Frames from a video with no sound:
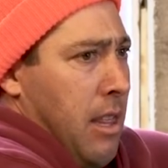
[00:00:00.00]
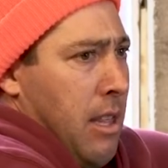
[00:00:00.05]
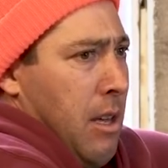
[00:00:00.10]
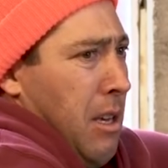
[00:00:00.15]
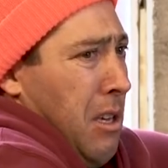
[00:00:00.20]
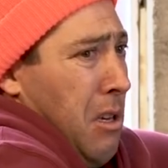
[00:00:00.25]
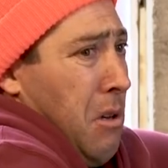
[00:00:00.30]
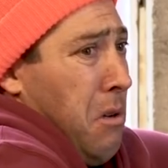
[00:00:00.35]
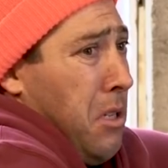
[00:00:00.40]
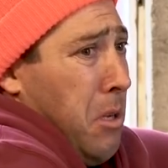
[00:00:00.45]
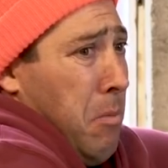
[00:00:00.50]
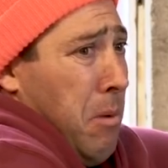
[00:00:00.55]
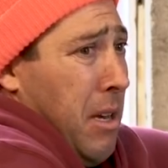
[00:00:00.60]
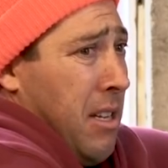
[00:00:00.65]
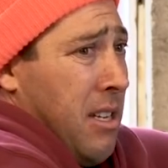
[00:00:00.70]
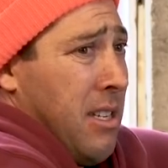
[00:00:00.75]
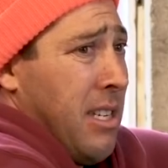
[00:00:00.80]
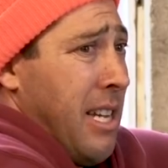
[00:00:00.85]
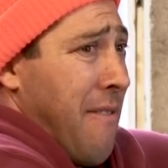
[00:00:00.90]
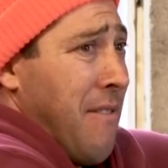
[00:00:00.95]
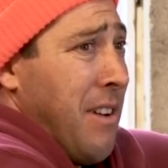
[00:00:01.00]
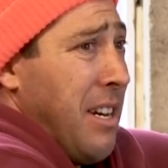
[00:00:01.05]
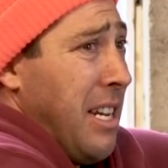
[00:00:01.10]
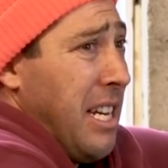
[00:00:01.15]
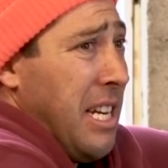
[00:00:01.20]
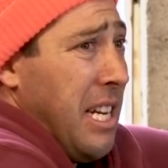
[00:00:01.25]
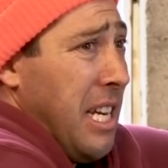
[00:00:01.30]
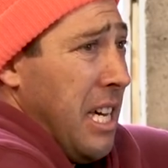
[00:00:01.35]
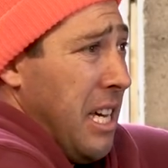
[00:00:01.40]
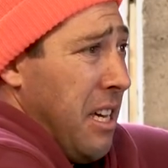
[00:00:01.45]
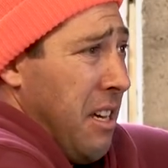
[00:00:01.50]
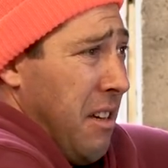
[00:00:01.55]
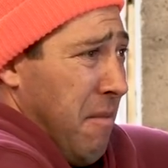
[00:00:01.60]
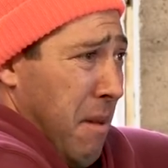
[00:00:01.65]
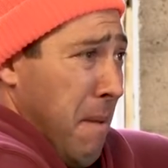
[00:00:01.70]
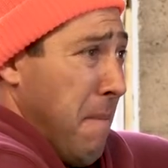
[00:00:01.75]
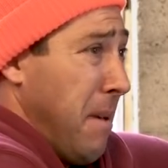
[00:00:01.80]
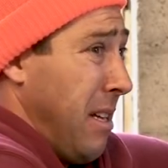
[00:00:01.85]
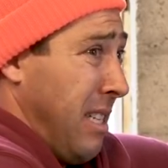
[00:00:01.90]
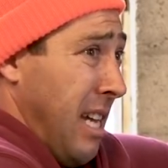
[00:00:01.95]
It used to be a
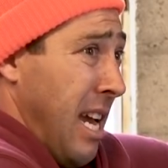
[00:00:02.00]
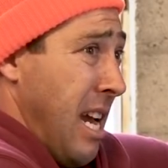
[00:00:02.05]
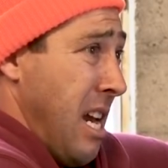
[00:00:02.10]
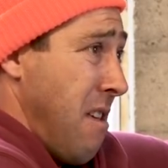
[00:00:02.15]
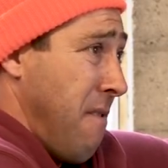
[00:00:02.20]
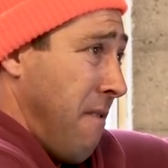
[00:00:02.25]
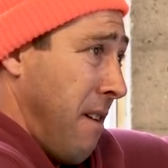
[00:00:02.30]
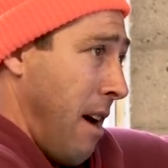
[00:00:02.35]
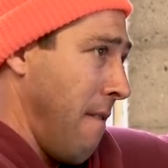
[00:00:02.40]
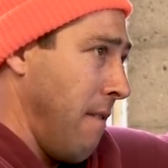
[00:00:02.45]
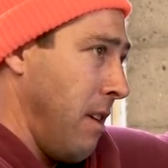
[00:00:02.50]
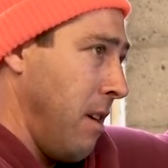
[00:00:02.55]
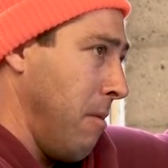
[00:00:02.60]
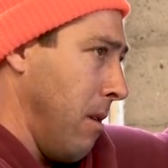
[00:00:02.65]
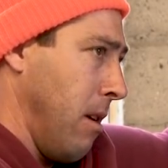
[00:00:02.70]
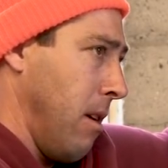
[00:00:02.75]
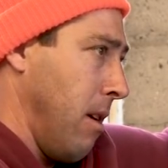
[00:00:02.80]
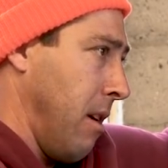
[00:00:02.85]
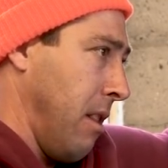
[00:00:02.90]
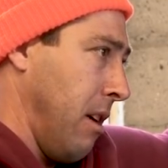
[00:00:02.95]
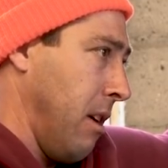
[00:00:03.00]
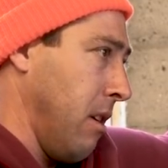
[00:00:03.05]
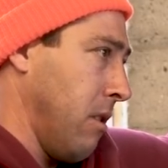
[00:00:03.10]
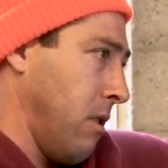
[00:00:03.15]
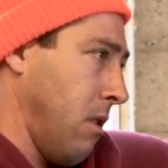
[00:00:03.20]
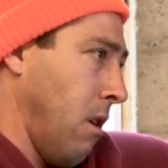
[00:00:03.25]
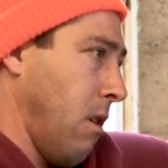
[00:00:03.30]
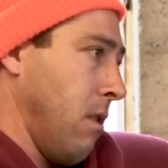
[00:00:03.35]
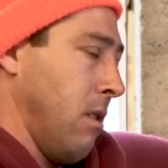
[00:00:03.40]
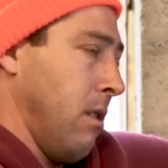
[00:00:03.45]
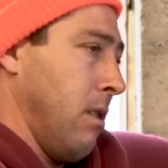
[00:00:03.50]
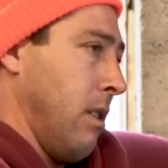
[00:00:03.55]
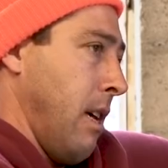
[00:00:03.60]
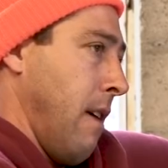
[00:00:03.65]
70D. Maybe it's an 85D, but I think it starts at